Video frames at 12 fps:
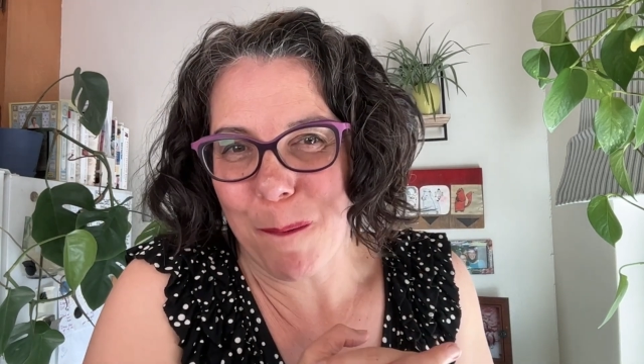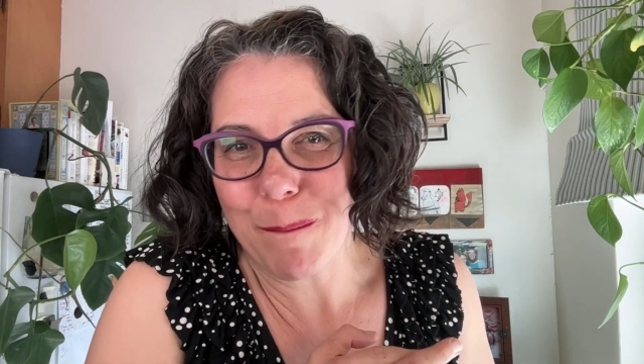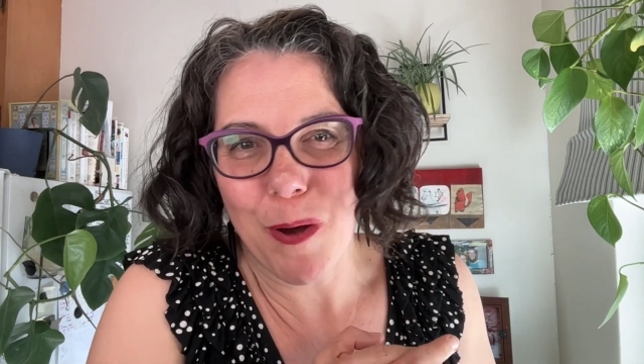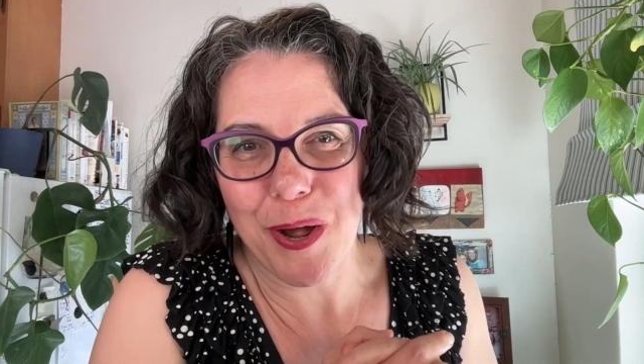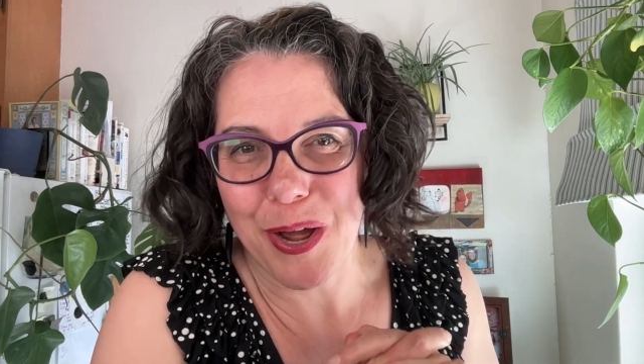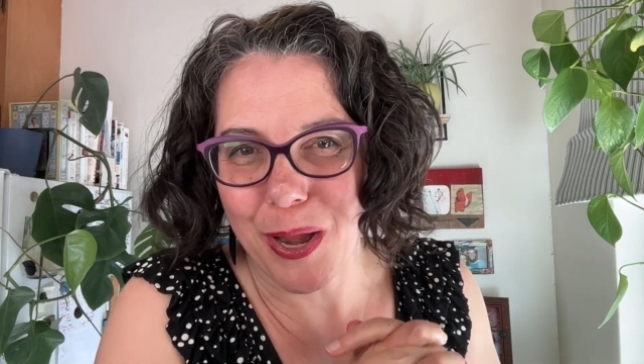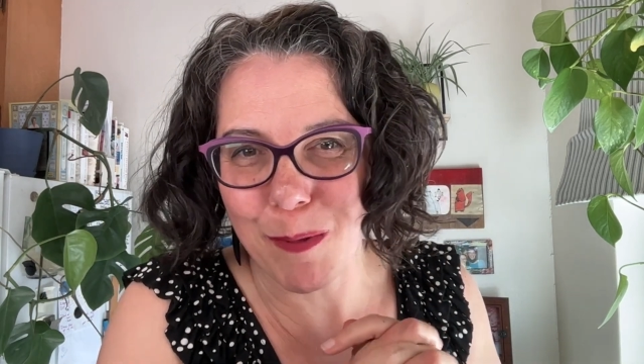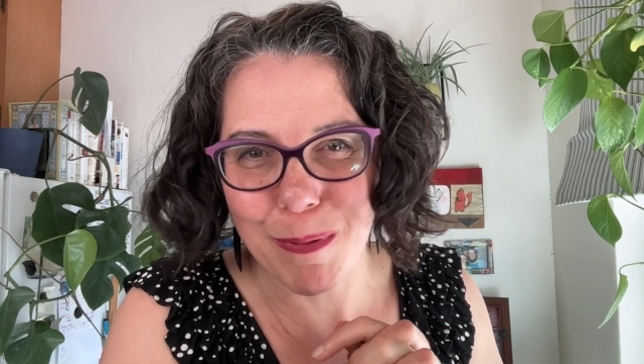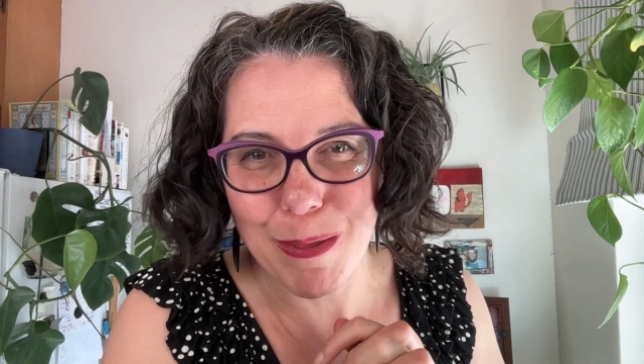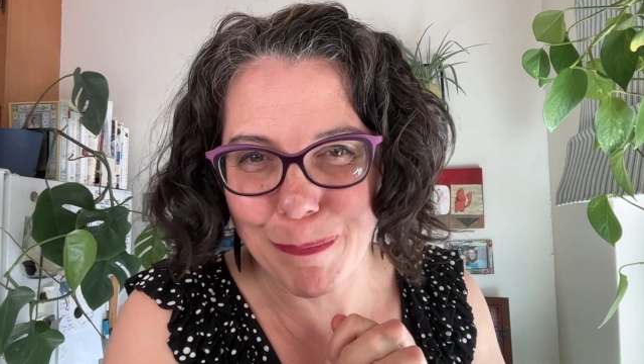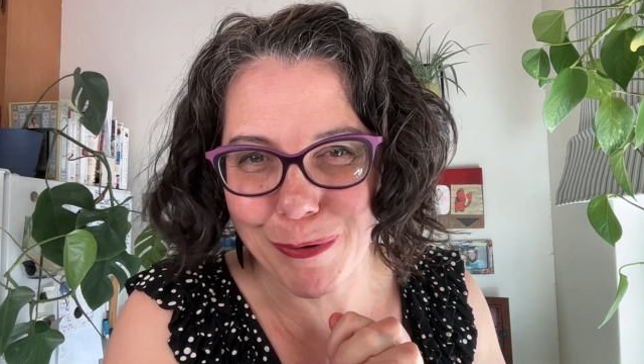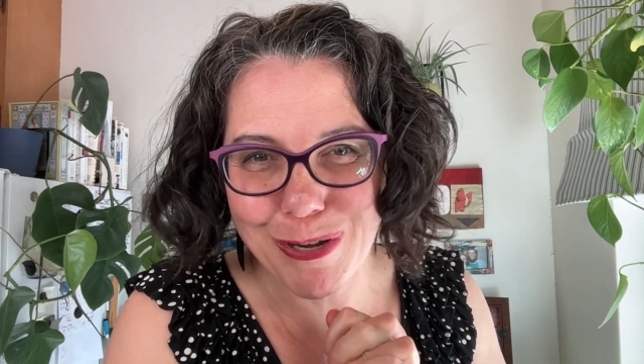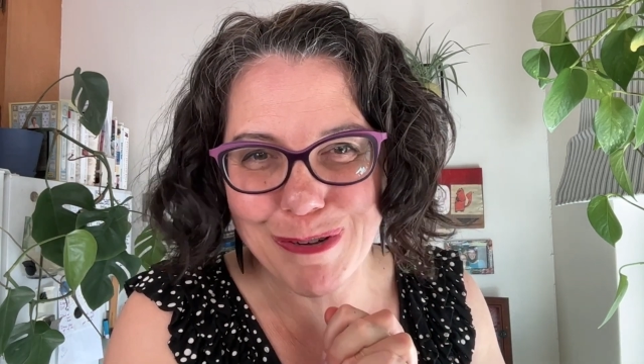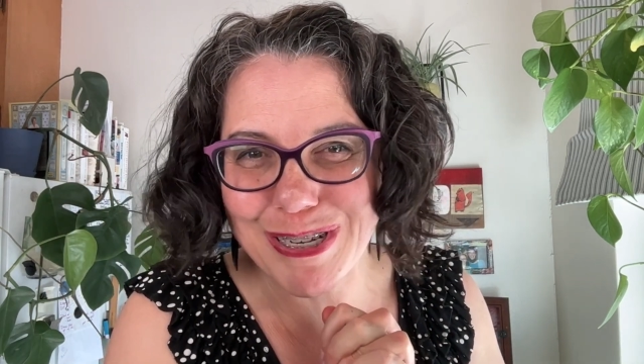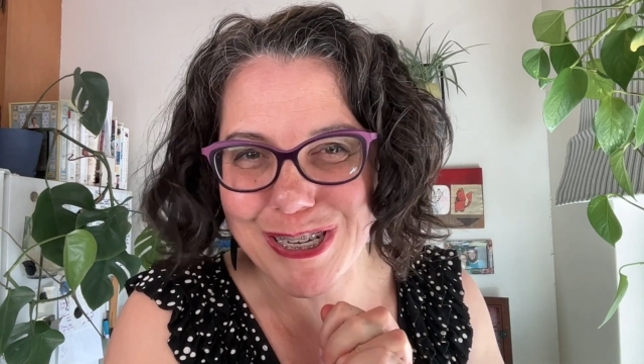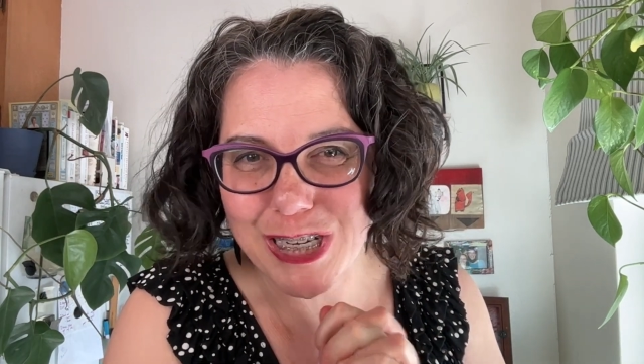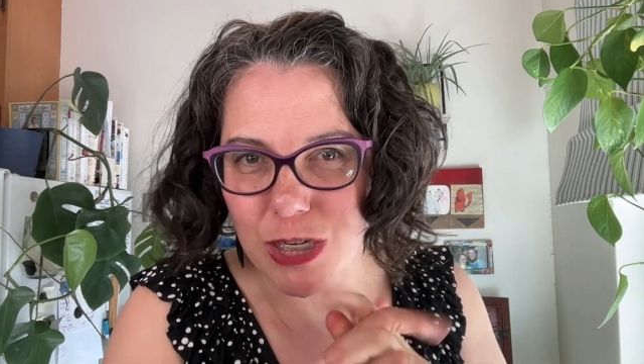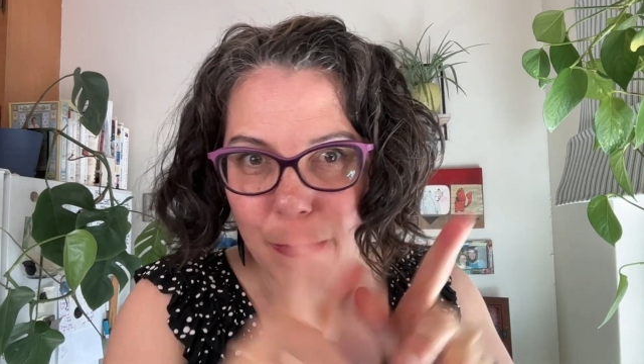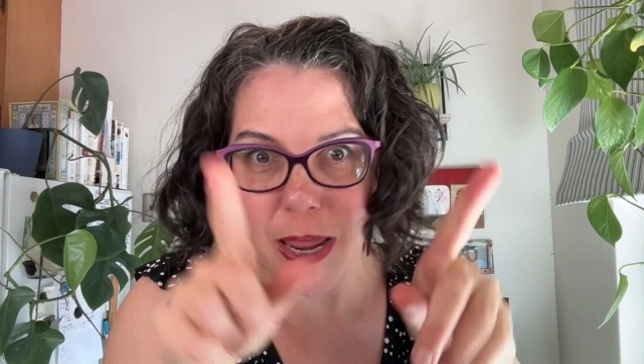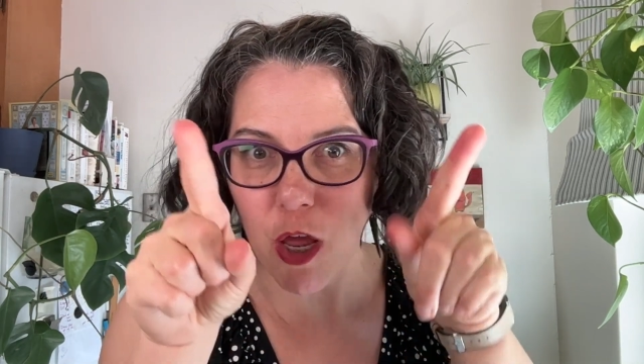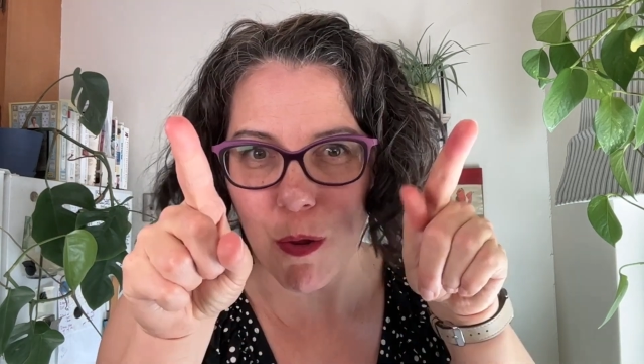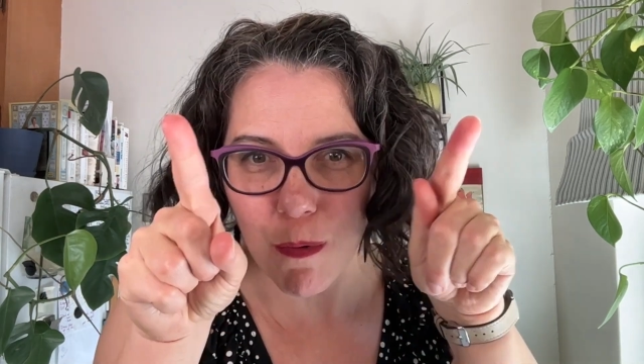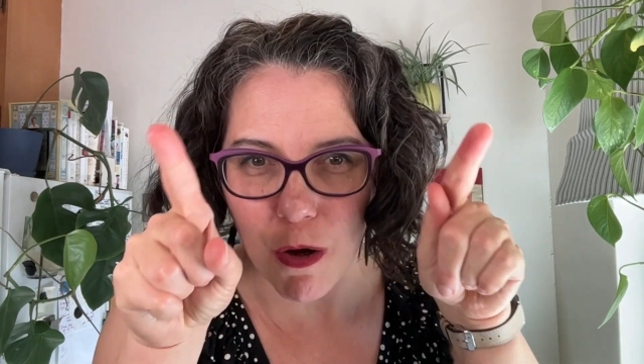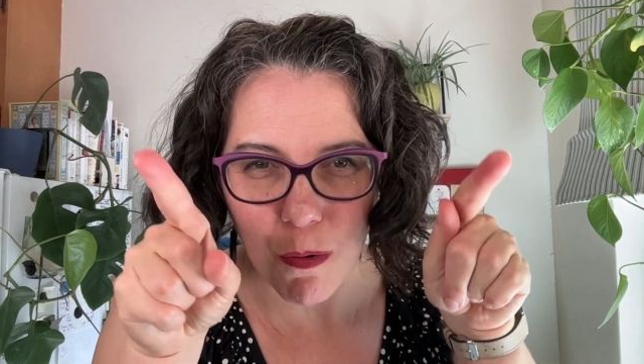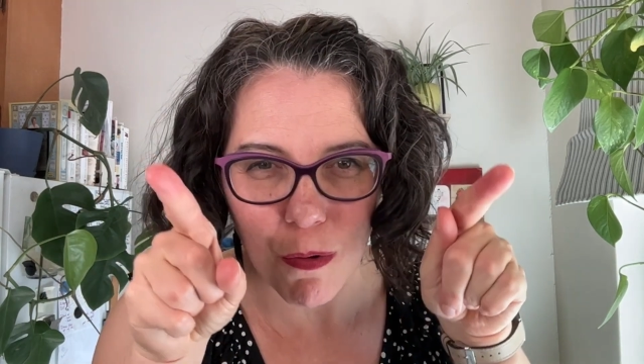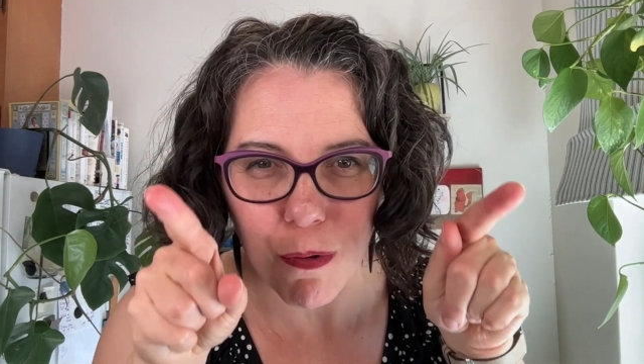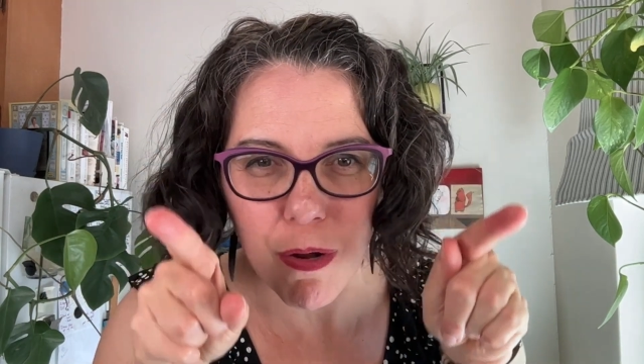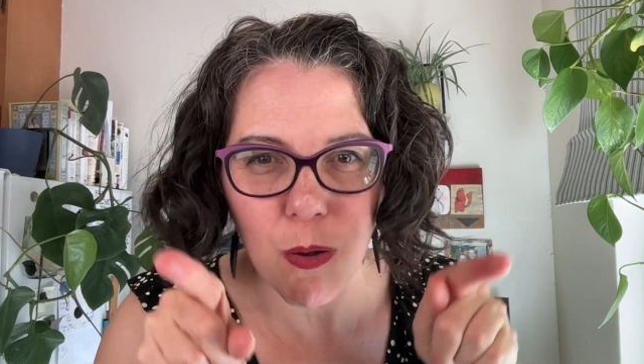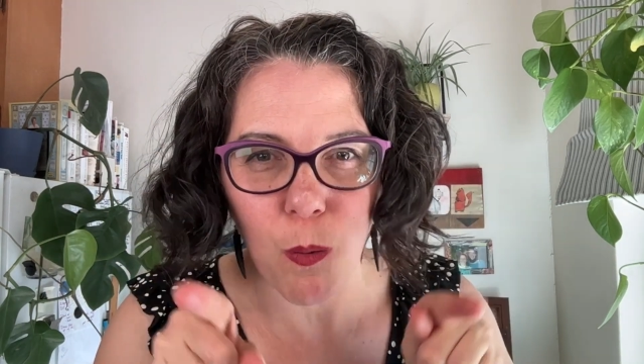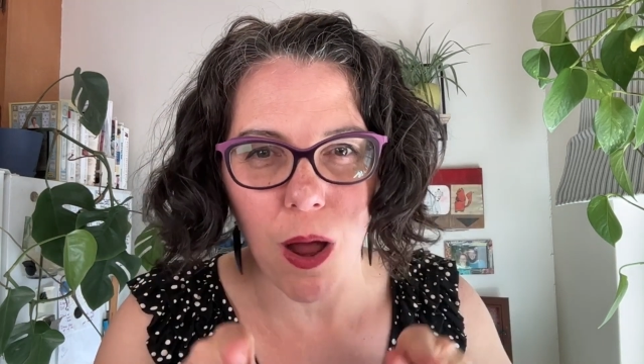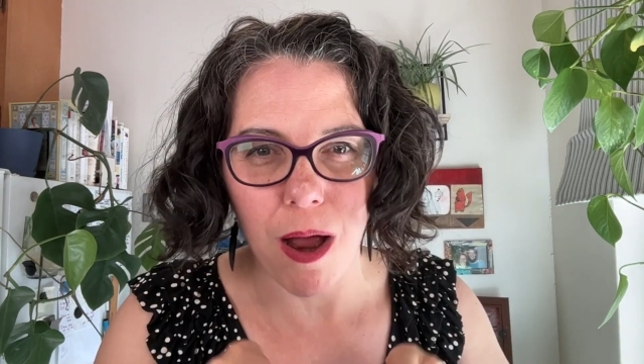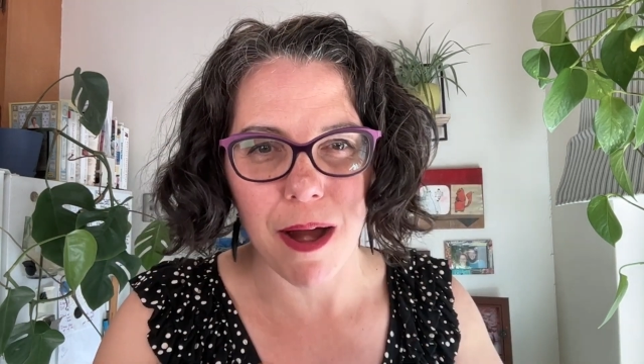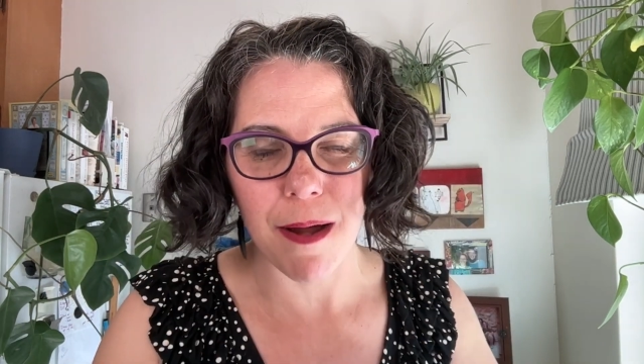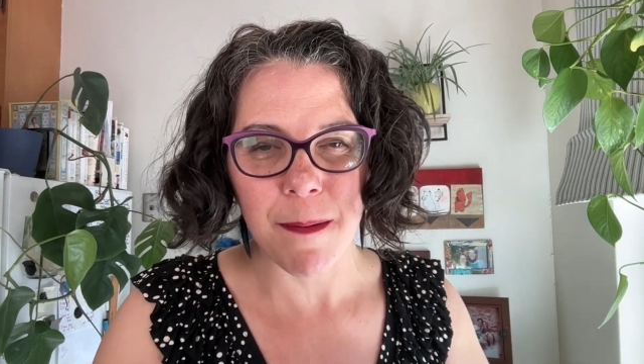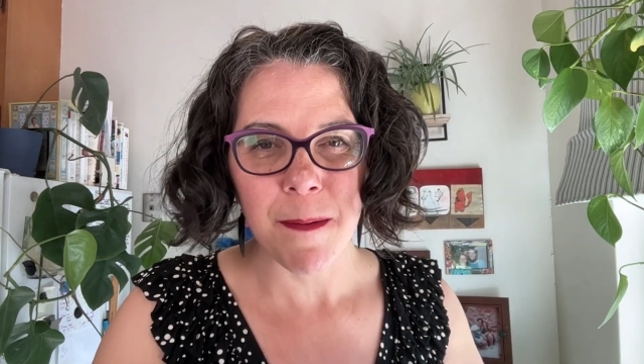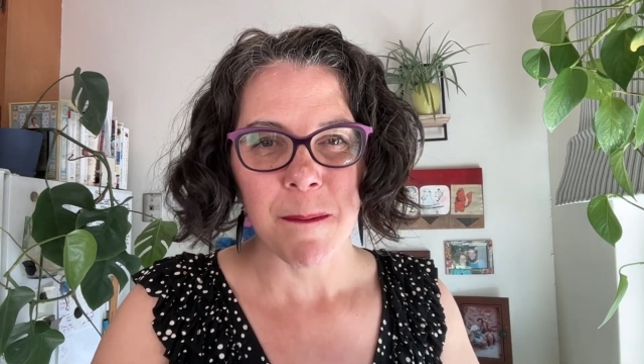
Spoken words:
marketing people who assist me, you know who you are.